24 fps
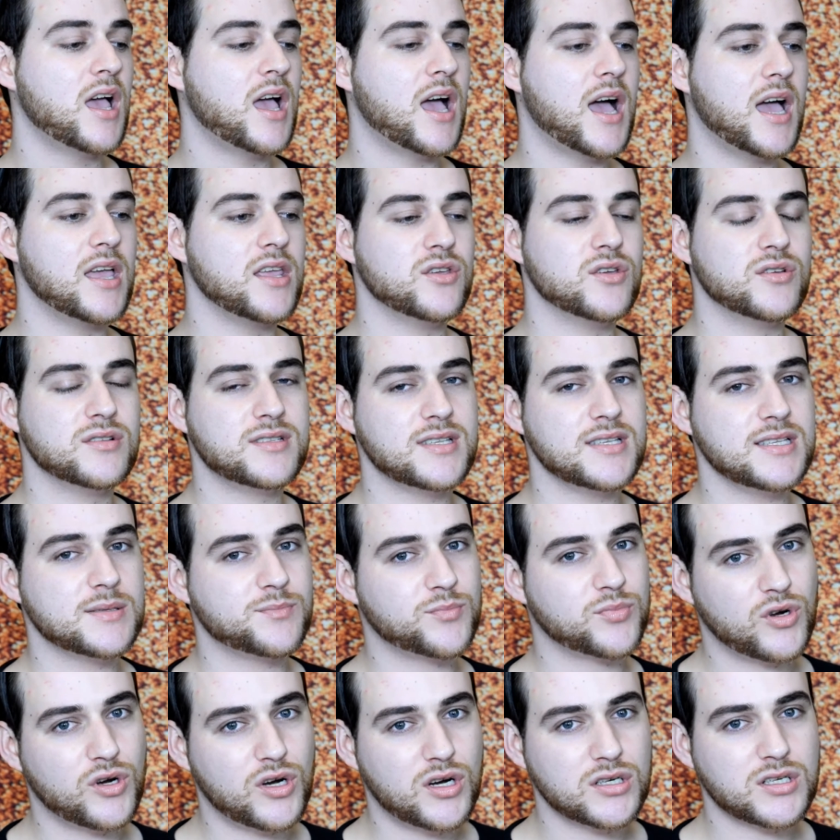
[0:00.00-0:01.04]
I use these
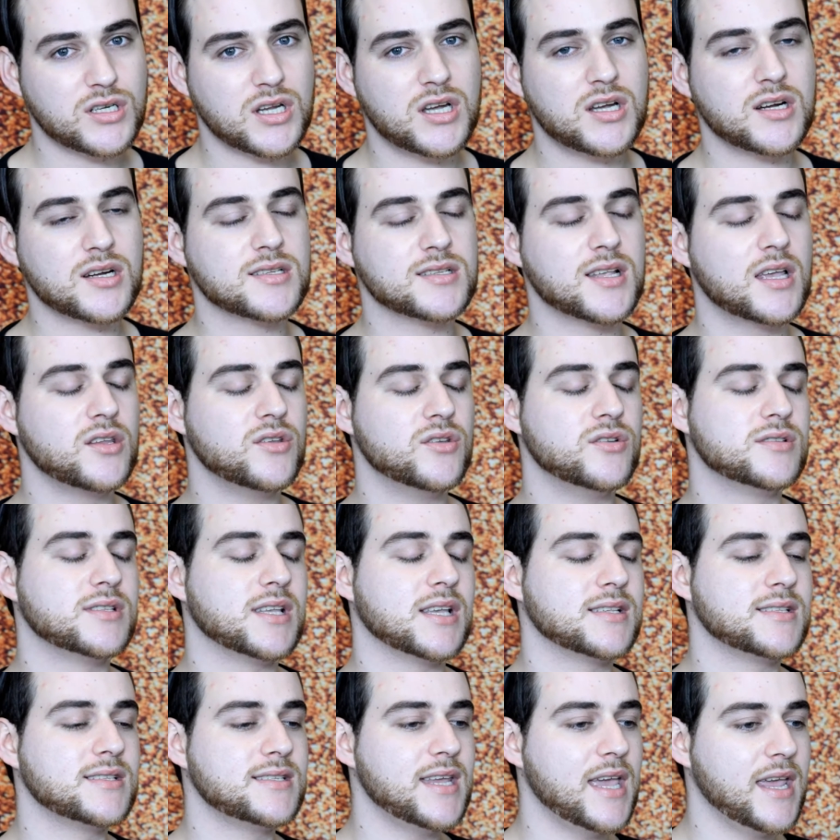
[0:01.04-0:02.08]
products, I use
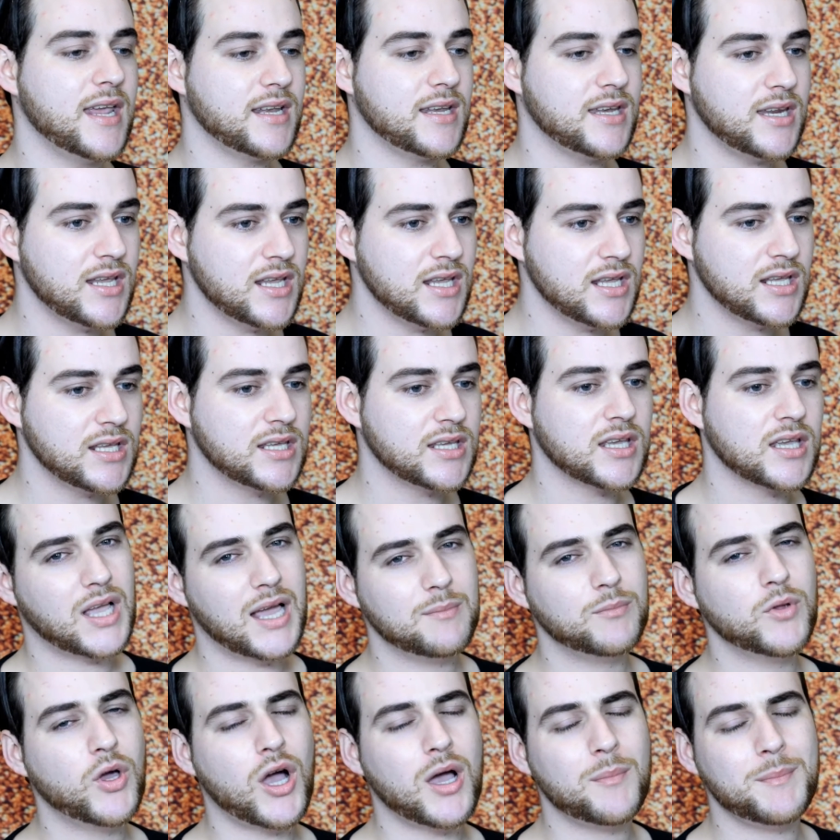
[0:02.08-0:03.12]
this technique.
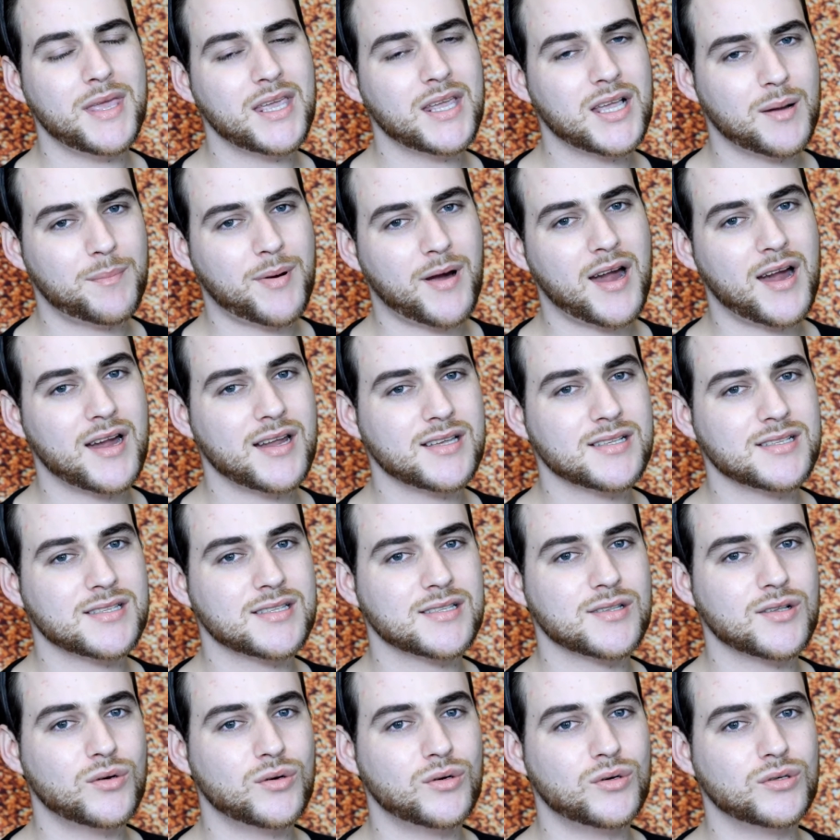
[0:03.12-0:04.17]
I'm not a makeup artist,
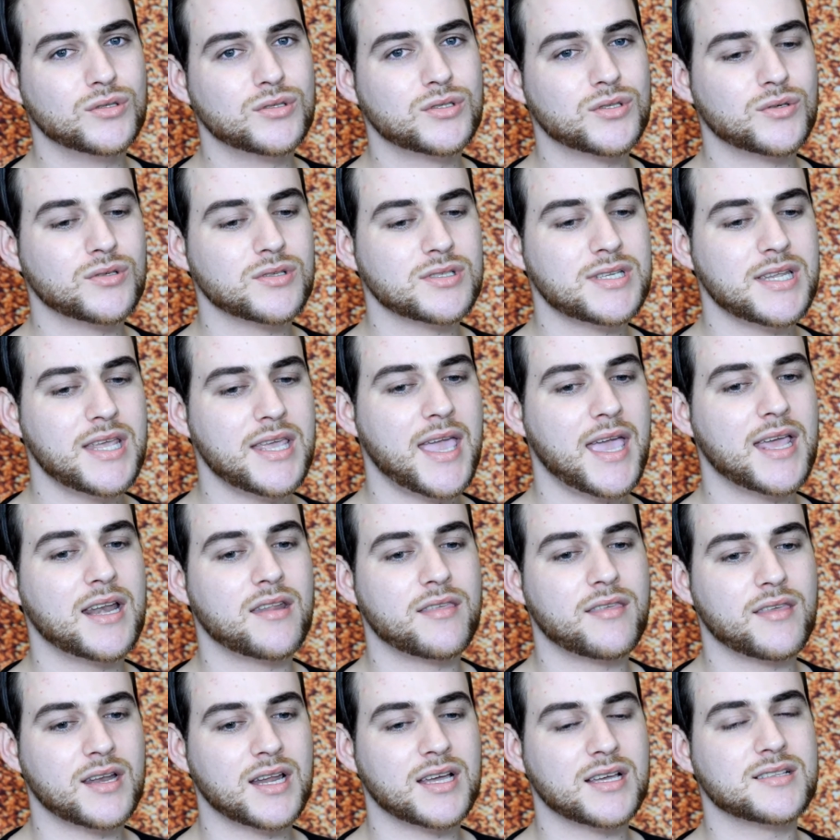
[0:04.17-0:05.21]
so don't take
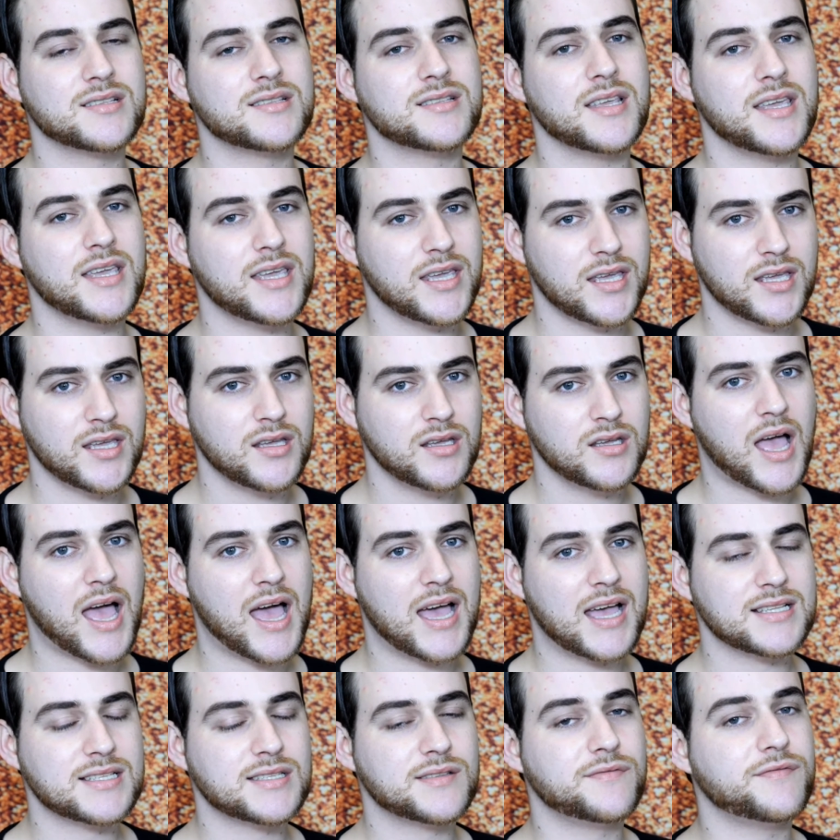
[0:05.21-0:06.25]
anything I say
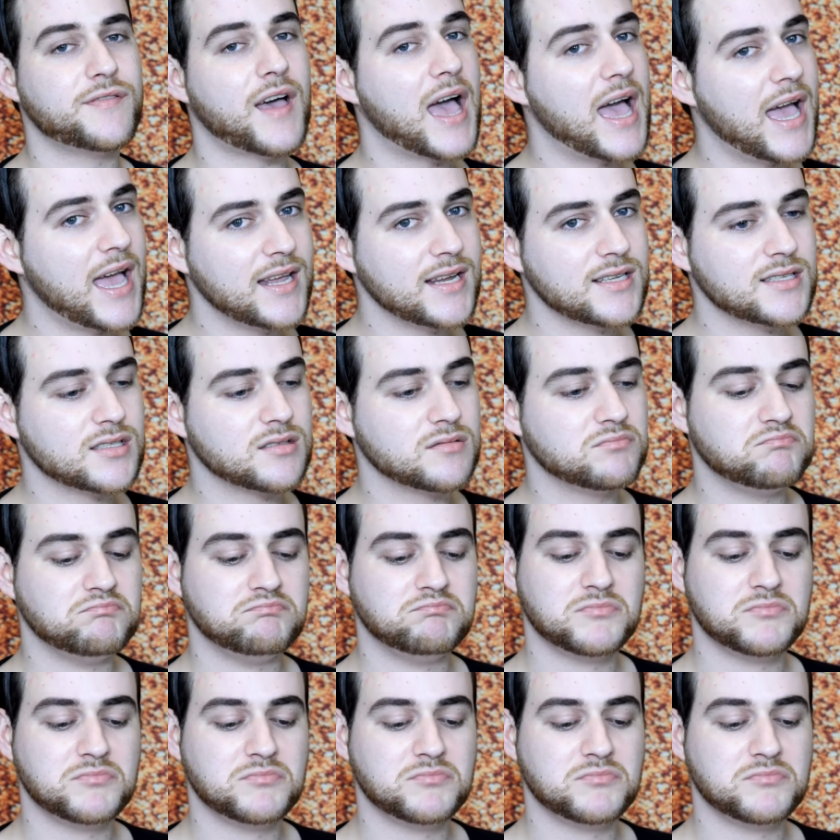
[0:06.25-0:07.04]
as fact.